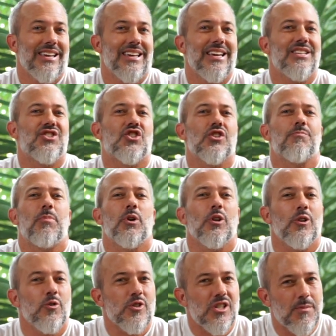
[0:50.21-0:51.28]
is just put a
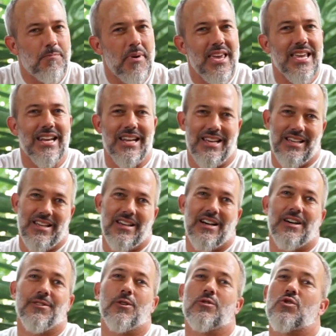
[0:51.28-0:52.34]
little spin
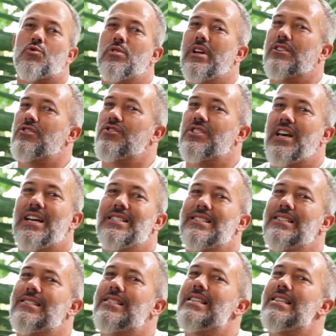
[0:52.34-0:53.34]
on those 3 exercises.